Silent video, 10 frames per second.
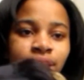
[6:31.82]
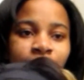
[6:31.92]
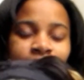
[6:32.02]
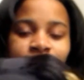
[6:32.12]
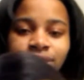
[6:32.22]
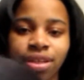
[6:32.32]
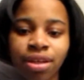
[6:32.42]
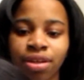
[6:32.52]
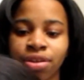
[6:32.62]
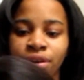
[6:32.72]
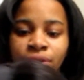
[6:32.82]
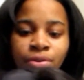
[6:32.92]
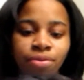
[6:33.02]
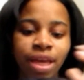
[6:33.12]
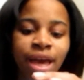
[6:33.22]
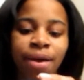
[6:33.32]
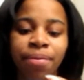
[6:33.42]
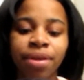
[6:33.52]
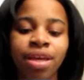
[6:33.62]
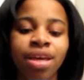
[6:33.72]
I use a dome
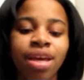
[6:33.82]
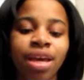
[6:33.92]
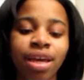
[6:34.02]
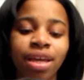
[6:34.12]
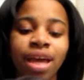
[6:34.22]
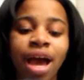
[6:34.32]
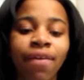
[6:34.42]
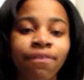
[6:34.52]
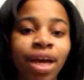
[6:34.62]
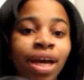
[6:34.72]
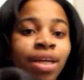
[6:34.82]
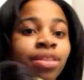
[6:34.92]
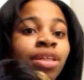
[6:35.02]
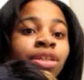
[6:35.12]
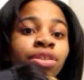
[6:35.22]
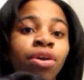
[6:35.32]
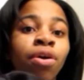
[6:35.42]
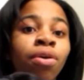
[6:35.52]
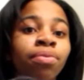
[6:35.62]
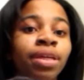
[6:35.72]
cap. And I find the
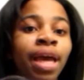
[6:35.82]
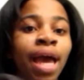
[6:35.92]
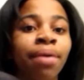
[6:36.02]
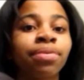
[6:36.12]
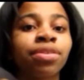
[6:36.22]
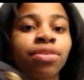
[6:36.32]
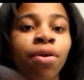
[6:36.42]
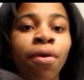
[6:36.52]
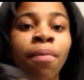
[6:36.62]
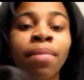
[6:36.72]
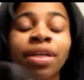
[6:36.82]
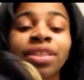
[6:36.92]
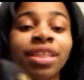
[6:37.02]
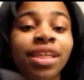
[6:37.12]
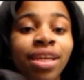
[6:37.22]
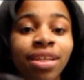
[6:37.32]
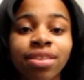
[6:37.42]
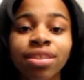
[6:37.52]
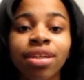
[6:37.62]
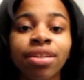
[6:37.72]
dome cap so much
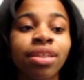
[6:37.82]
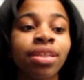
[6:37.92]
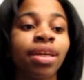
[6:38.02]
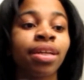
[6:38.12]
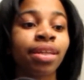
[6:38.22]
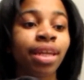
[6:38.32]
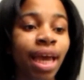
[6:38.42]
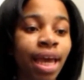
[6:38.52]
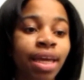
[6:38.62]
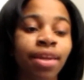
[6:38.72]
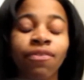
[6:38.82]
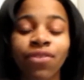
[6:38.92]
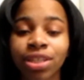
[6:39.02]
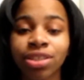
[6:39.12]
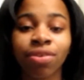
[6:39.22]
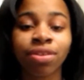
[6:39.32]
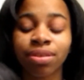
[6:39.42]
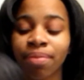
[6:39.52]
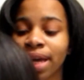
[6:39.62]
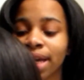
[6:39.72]
easier than the net. And it fits onto
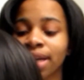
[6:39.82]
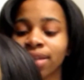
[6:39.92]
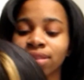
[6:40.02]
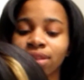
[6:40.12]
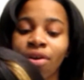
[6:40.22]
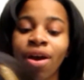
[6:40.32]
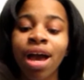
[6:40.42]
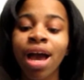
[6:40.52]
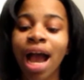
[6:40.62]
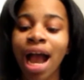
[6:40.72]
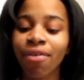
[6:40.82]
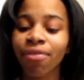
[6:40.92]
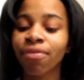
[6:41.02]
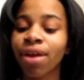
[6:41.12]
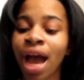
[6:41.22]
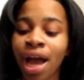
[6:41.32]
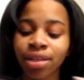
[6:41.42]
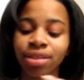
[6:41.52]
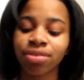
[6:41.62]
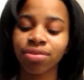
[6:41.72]
my hair. So I
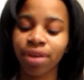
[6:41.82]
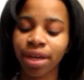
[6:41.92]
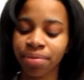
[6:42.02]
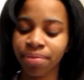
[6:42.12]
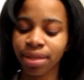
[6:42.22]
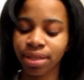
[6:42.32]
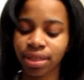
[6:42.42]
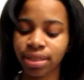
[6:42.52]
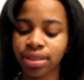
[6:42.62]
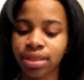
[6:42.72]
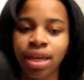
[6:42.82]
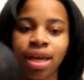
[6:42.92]
highly do recommend this.